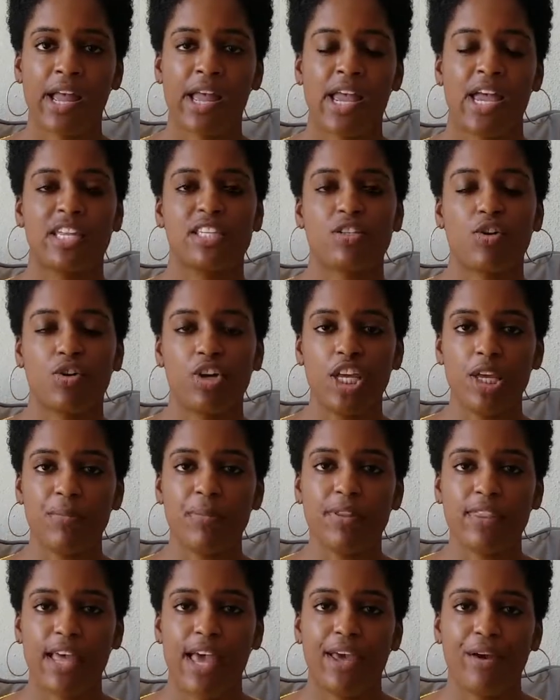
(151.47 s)
and so
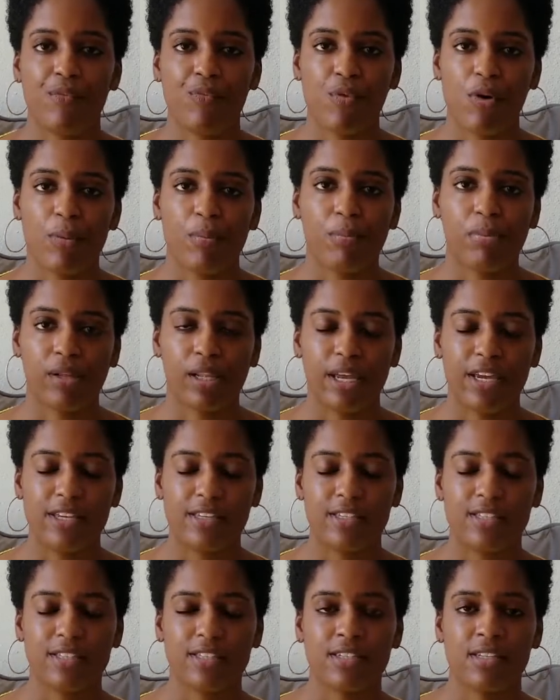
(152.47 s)
keeping that in one
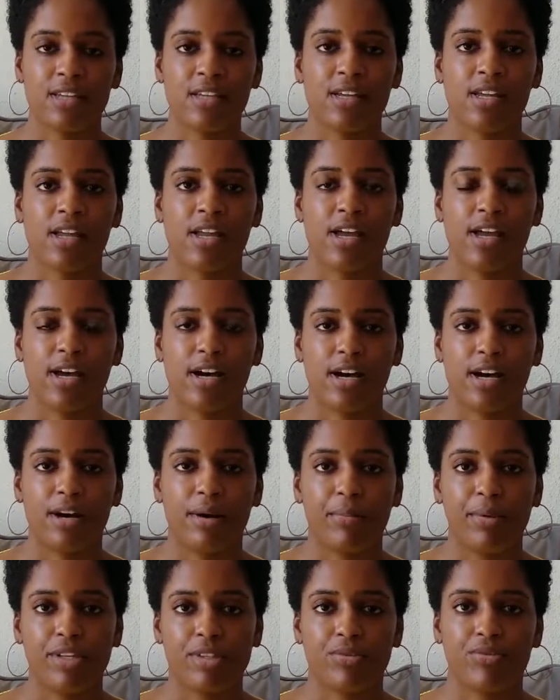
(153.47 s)
place
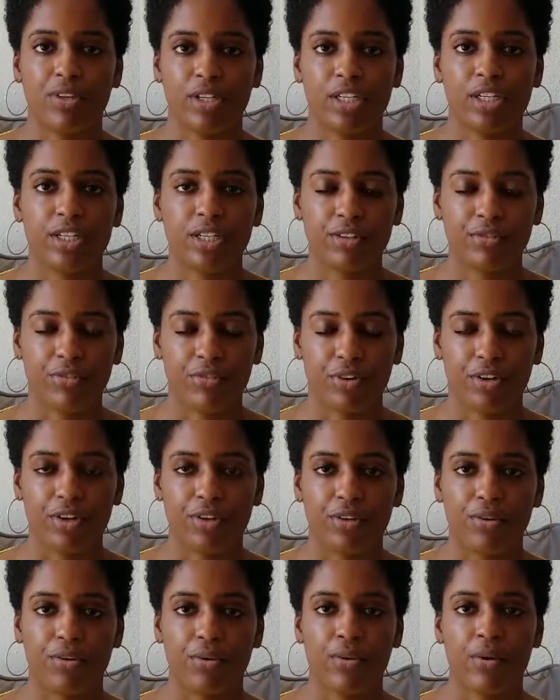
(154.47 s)
is really good for
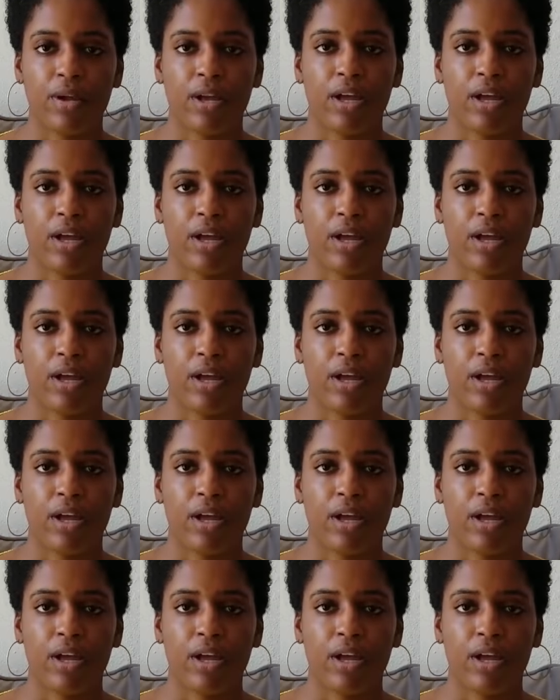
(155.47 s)
you.